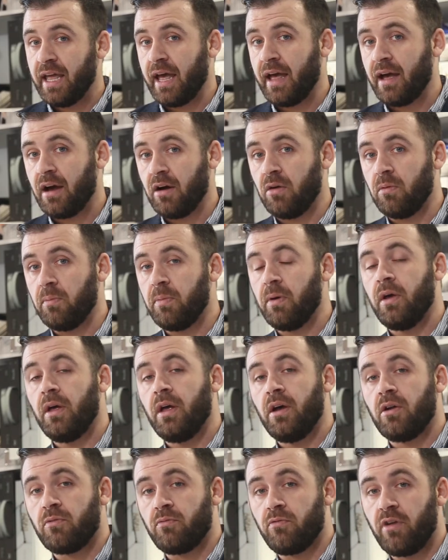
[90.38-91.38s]
help
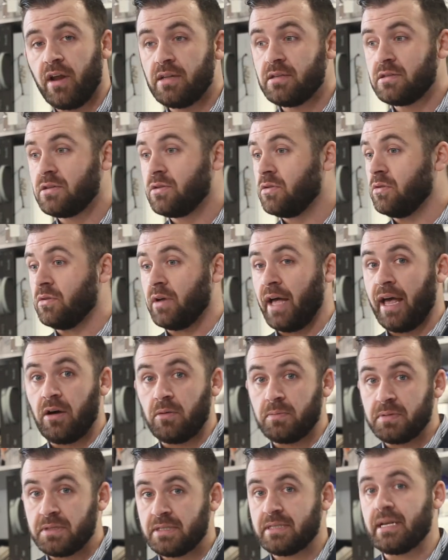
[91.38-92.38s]
rent or
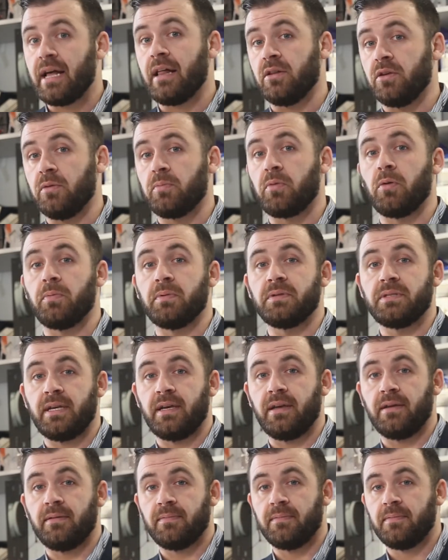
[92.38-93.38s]
help sell your
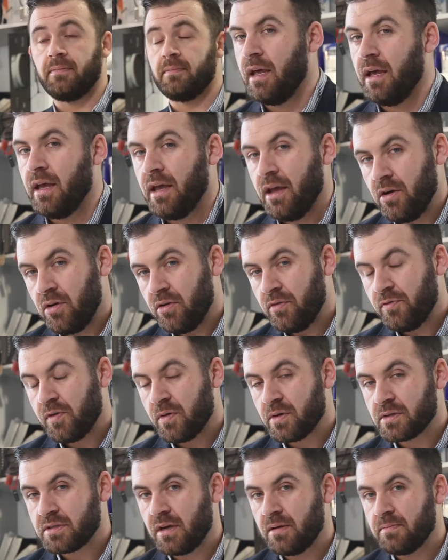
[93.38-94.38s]
property. Here are a
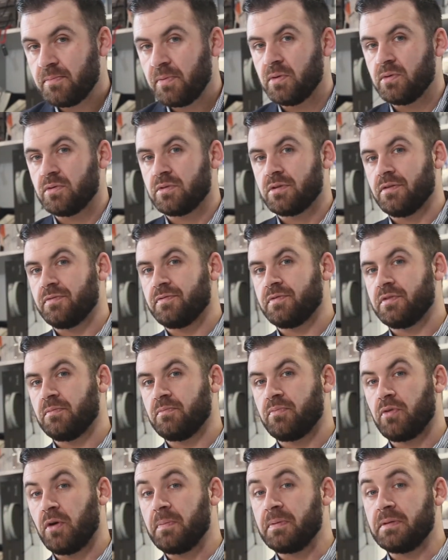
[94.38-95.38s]
few examples of
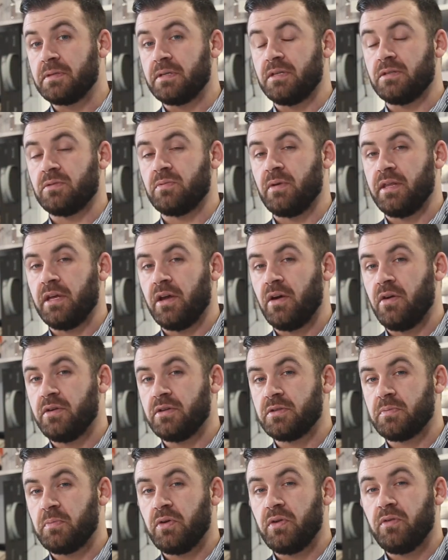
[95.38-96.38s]
some properties where the
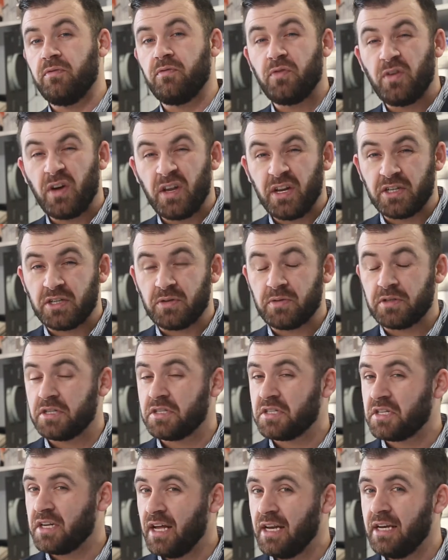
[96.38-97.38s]
owners put in furniture which is
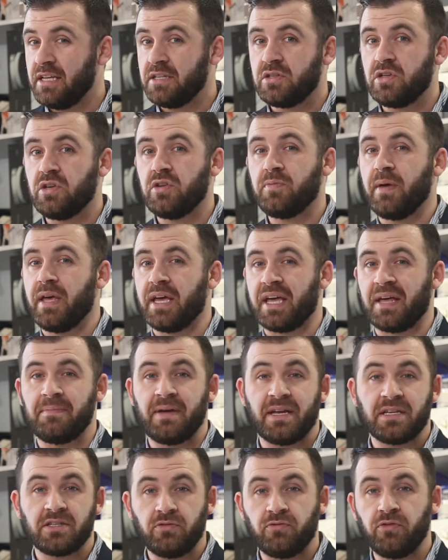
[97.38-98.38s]
slightly too big and
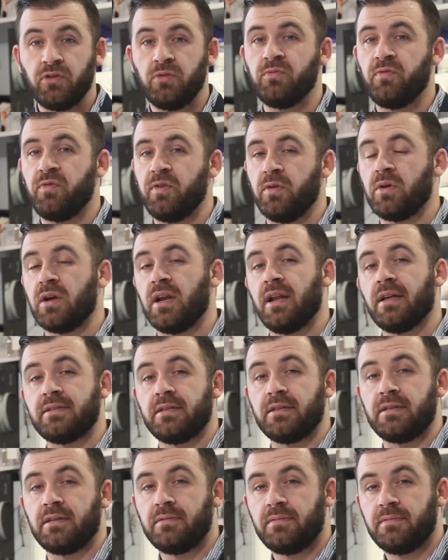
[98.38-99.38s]
makes the room feel
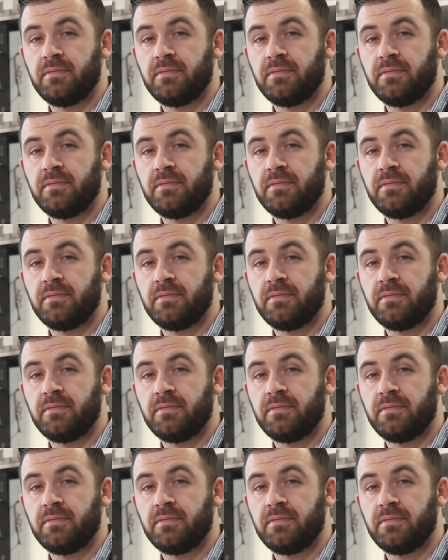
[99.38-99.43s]
cluttered.